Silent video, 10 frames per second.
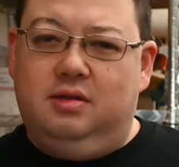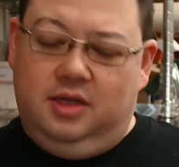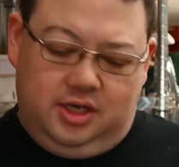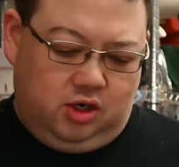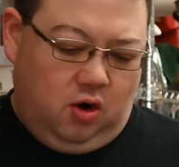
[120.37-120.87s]
the
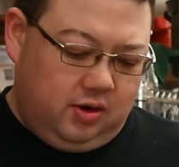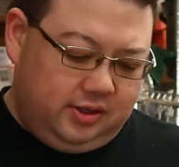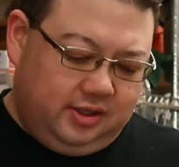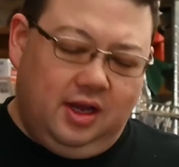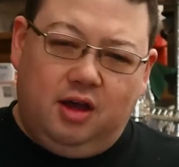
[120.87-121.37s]
guitar
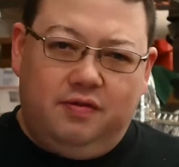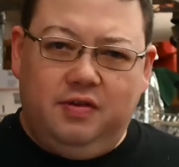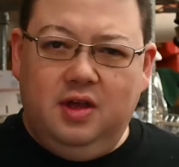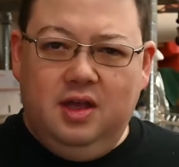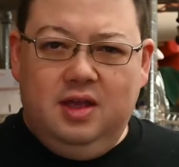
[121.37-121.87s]
itself,
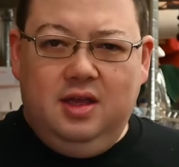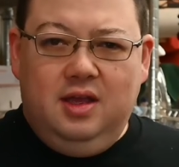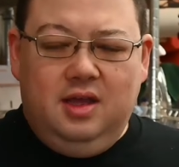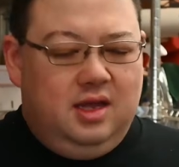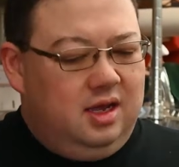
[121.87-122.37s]

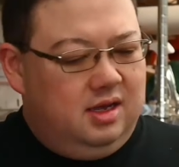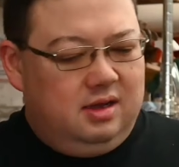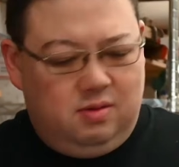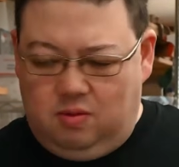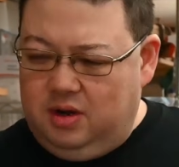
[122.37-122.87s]

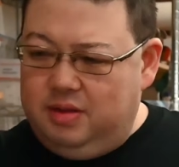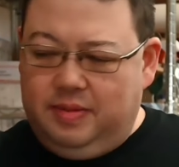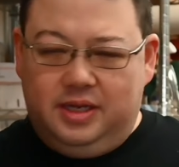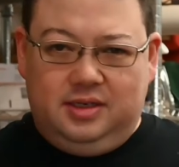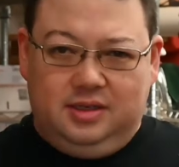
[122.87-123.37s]
one of the
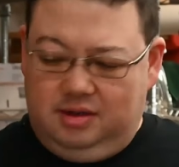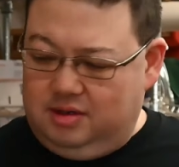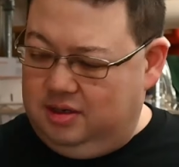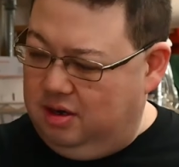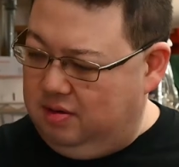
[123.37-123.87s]
best things you
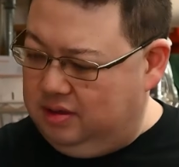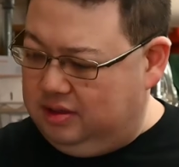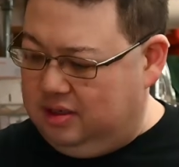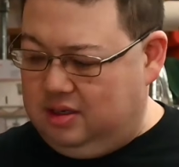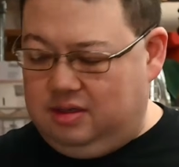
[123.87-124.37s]
can do is,
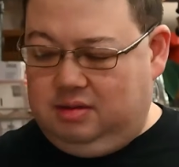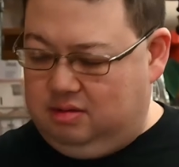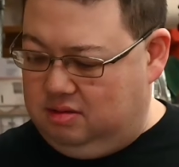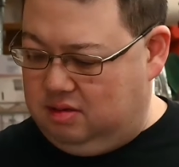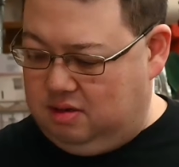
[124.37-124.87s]
I'm
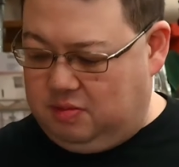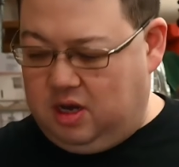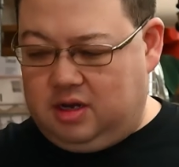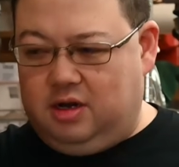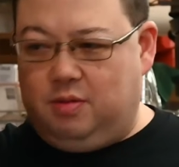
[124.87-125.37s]

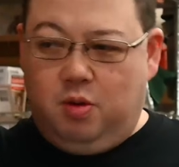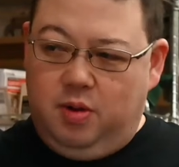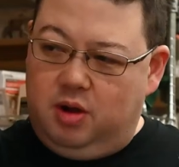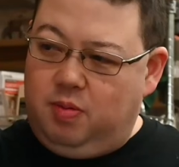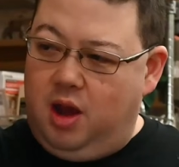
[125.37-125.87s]
not going to
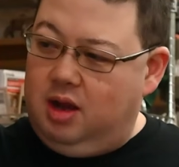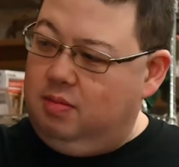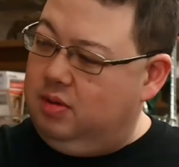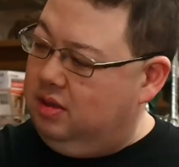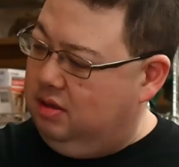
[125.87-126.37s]
promote a
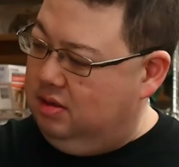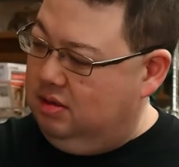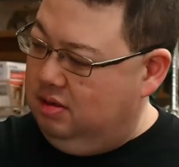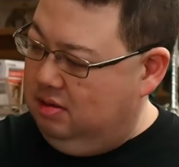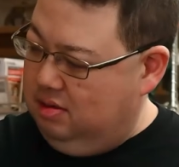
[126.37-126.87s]
brand, but
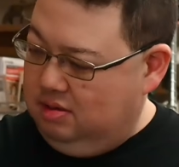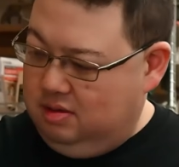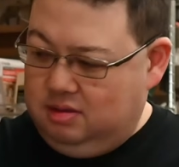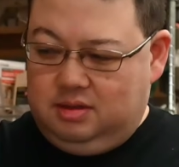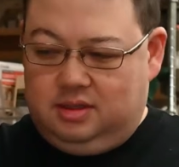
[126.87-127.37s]

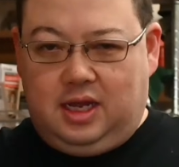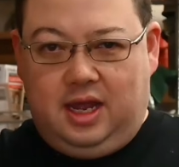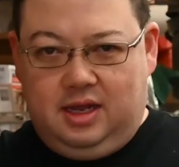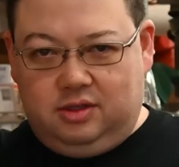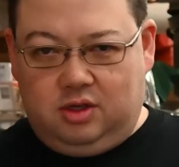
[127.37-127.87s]
it's
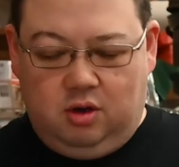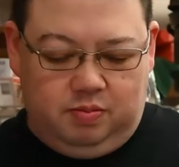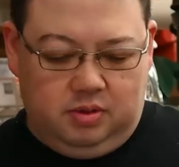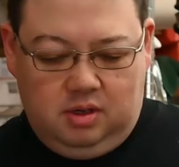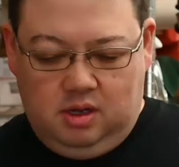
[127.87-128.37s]
hand
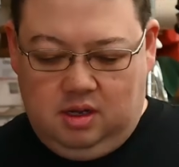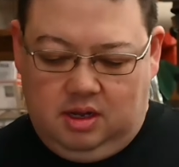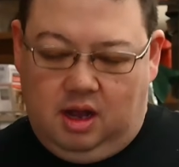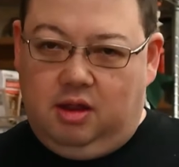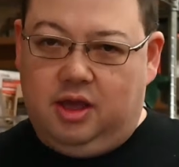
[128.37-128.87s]
soap.
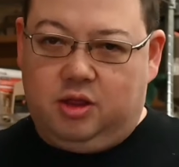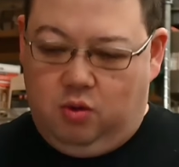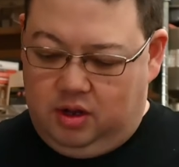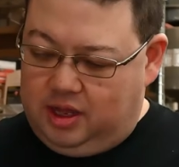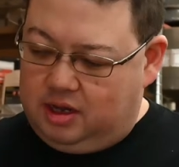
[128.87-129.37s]
I like the
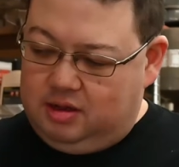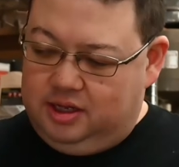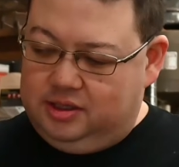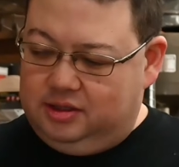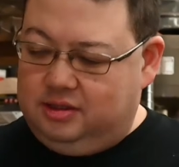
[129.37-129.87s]
one that
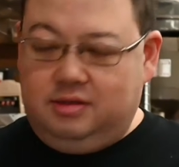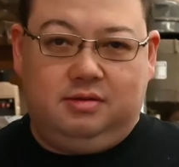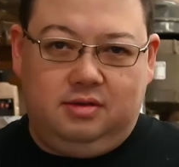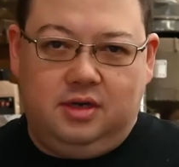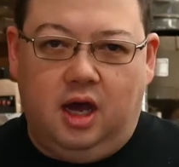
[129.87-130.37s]
cleans
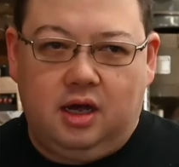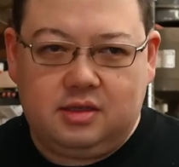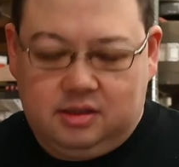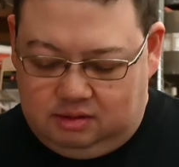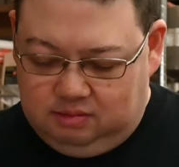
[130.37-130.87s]

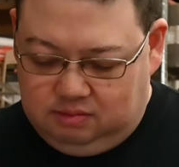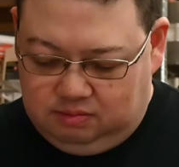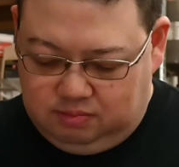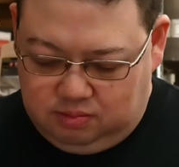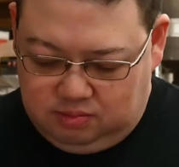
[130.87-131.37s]
ducks
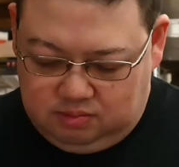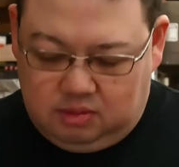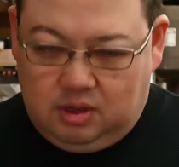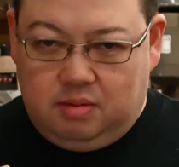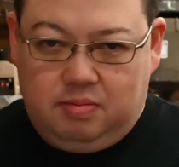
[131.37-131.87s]

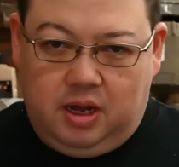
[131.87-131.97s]
and